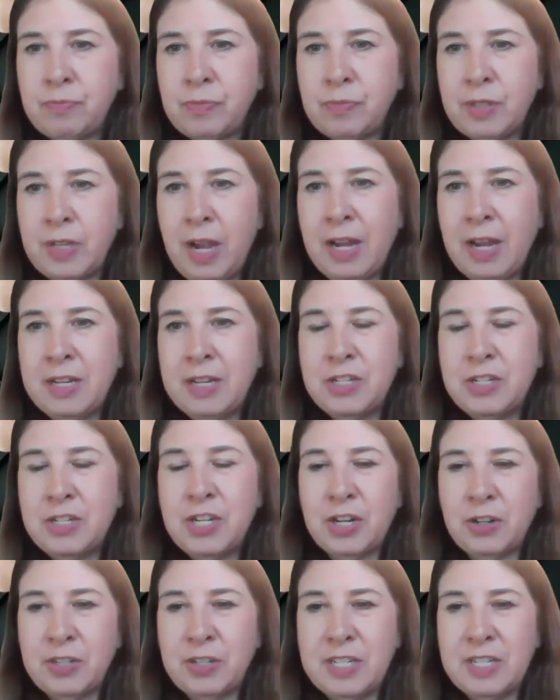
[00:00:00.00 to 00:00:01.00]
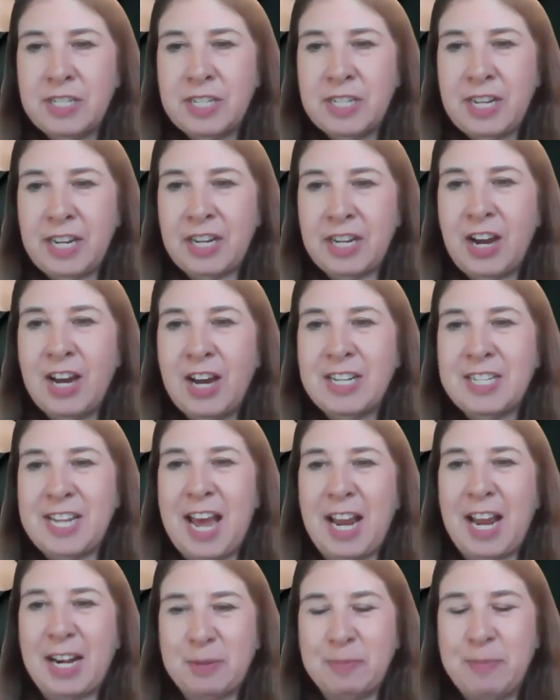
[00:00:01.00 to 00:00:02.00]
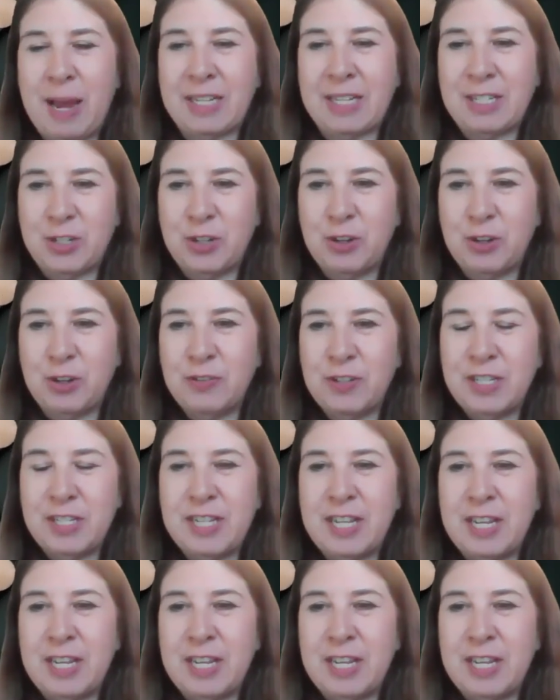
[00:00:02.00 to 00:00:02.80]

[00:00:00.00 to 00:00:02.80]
Yeah, and Geraldine said contact Max Service.